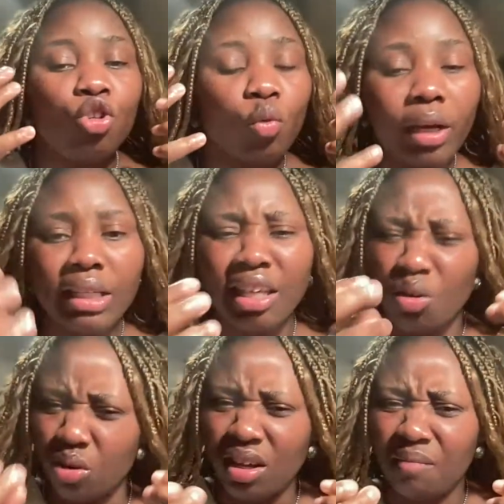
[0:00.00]
you quickly say,
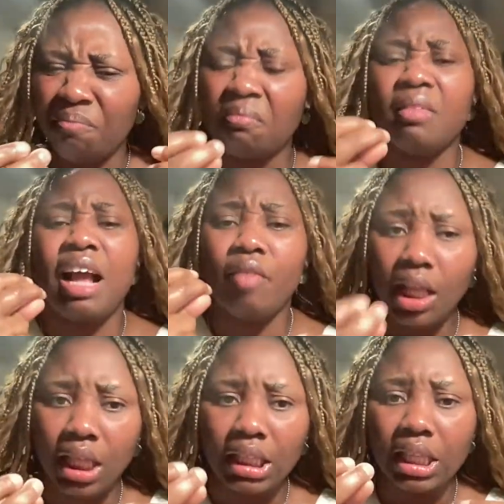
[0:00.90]
look, I've
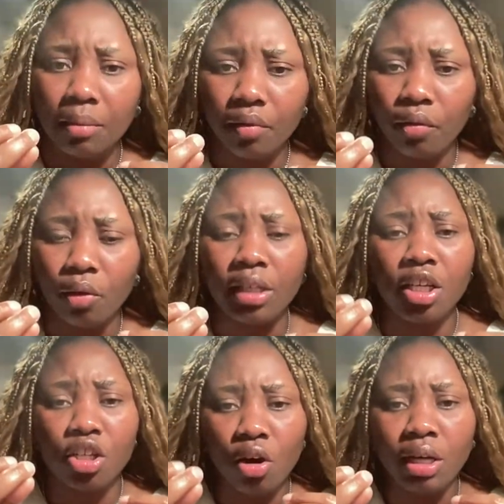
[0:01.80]
heard this thing before.
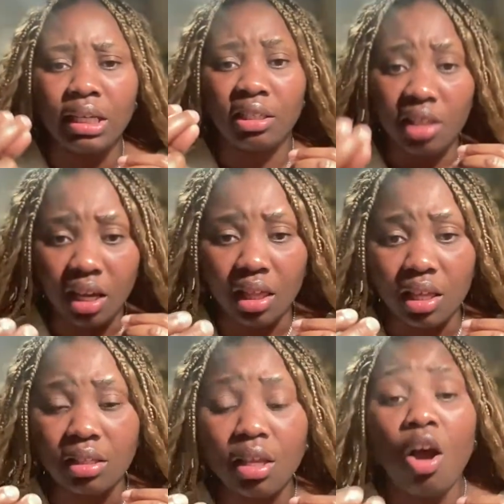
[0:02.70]
Gideon did say
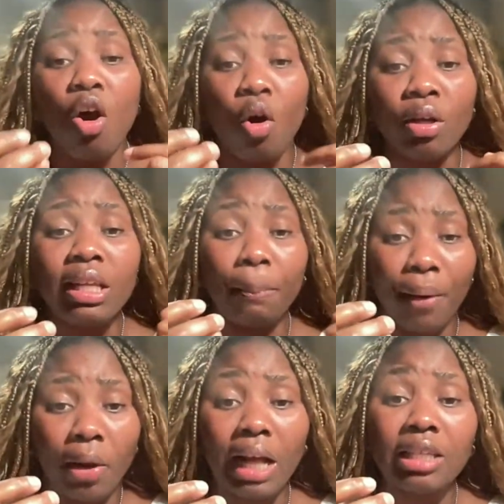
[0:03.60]
this, or that
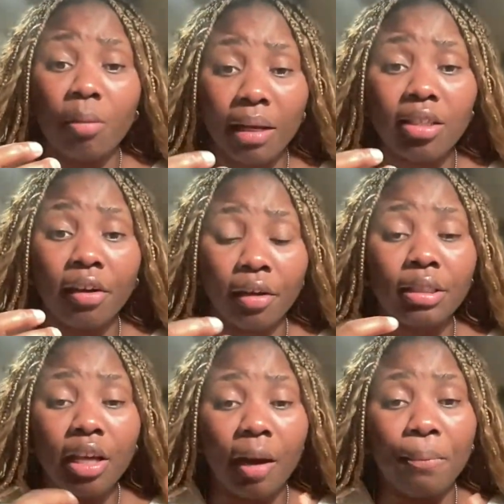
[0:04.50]
perinatal mental
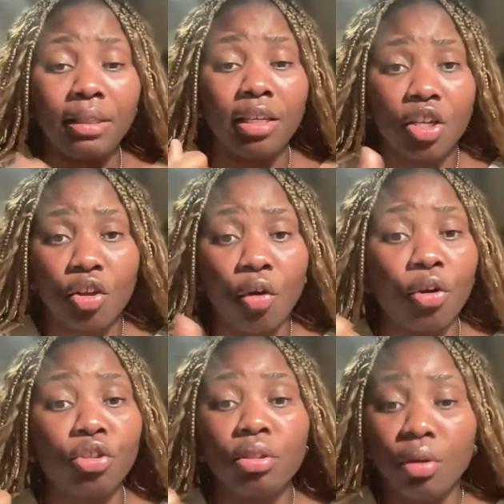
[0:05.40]
health therapist,
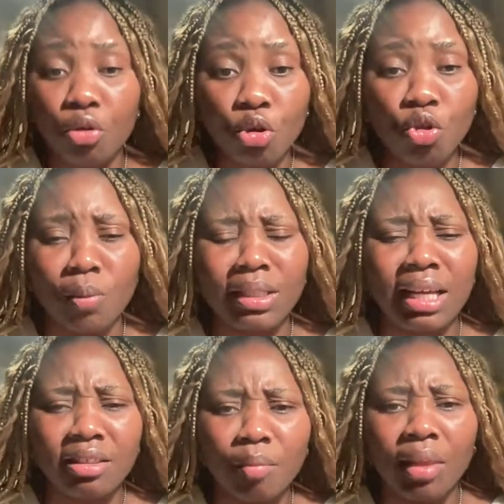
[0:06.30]
Gideon on YouTube
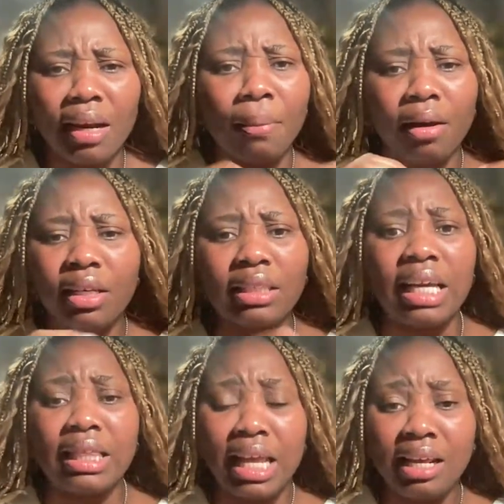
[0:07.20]
said something about this.
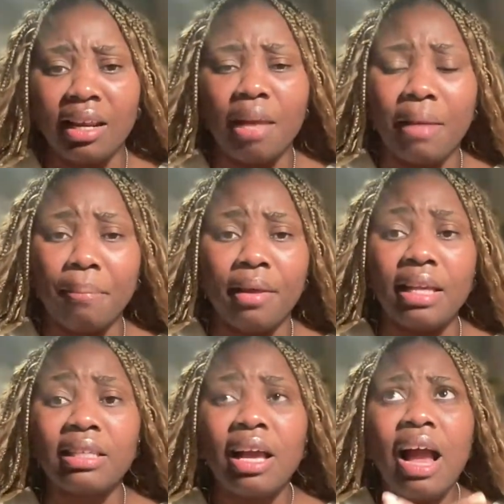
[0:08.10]
I think it might
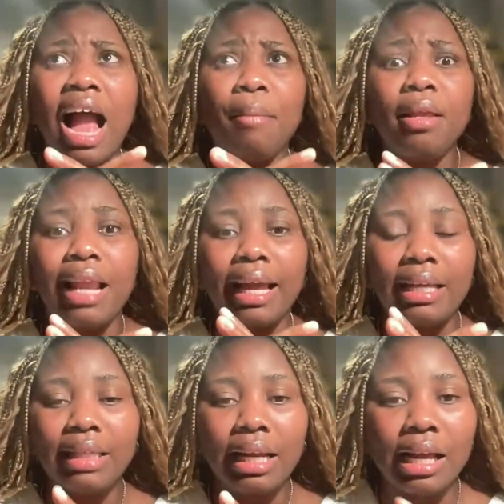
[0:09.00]
be it. I mean, like
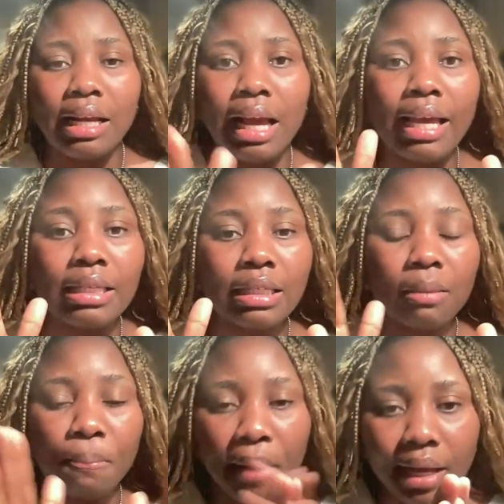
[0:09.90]
I said earlier, it
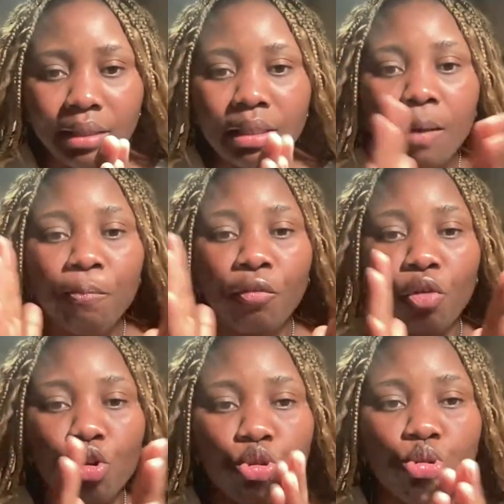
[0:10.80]
is best
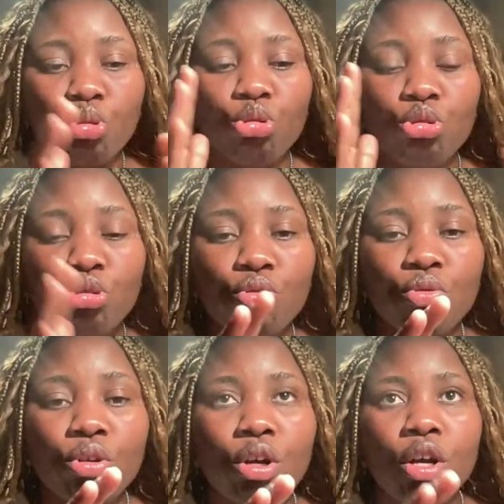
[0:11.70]
for you
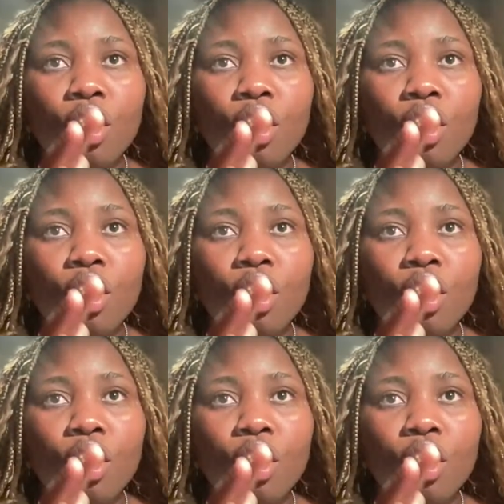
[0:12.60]
to